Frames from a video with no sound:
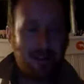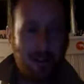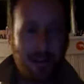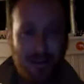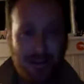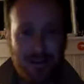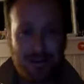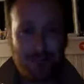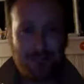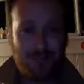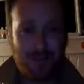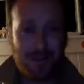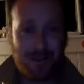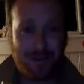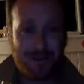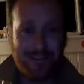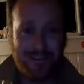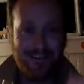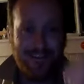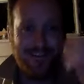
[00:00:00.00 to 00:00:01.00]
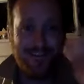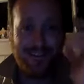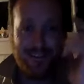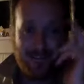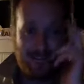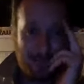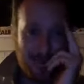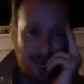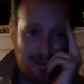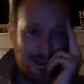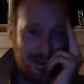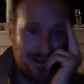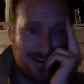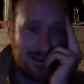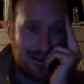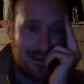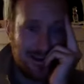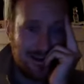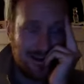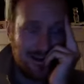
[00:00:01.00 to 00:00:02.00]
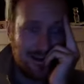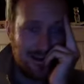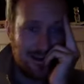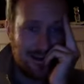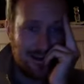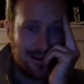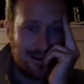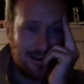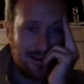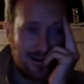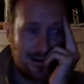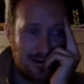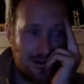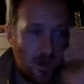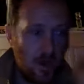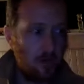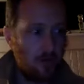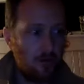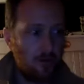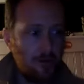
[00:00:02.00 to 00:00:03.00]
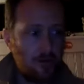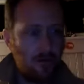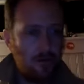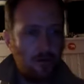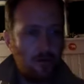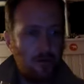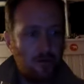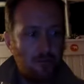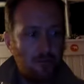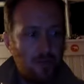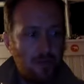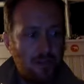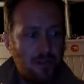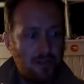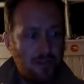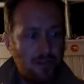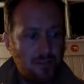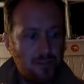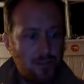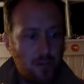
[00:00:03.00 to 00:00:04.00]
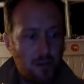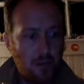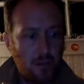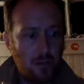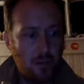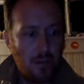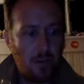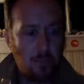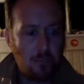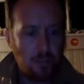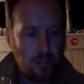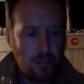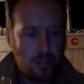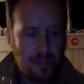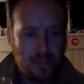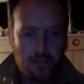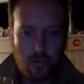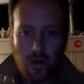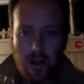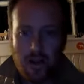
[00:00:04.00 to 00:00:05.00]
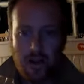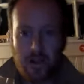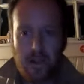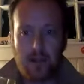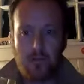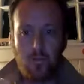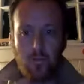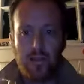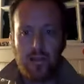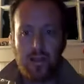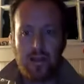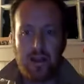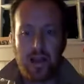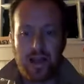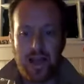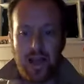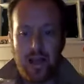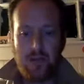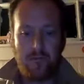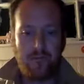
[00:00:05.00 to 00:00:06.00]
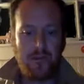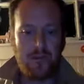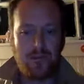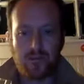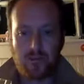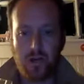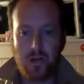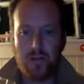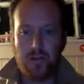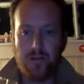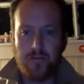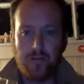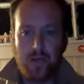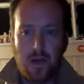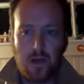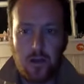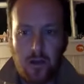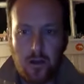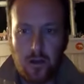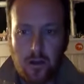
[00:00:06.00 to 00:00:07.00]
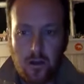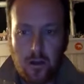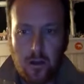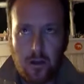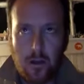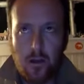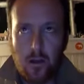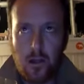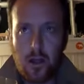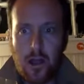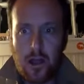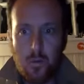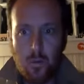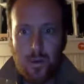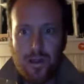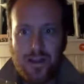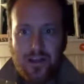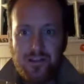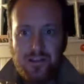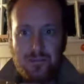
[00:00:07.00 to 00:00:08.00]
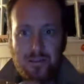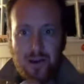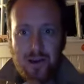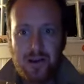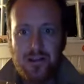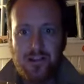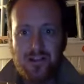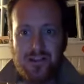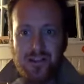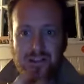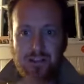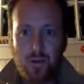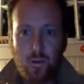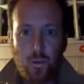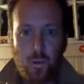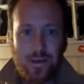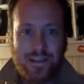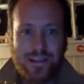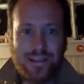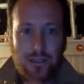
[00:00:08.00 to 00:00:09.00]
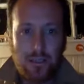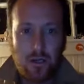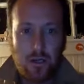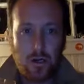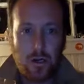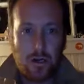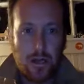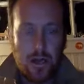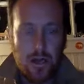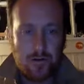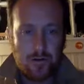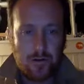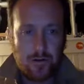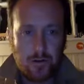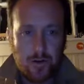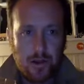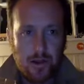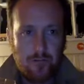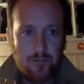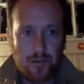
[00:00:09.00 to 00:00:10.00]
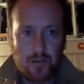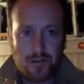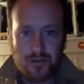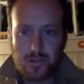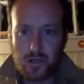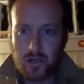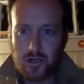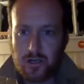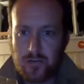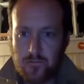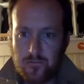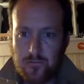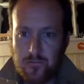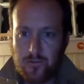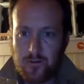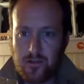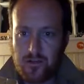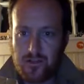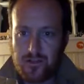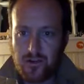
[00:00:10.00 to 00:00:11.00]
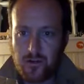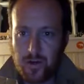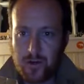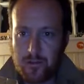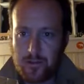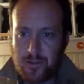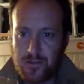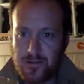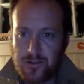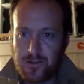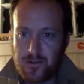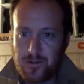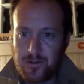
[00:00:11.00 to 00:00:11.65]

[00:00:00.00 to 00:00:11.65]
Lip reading: I'm sorry, it's been a long day. Donald, President Trump, please write. We can have constructive dialogue. We as Americans need to relearn how to have constructive disagreements.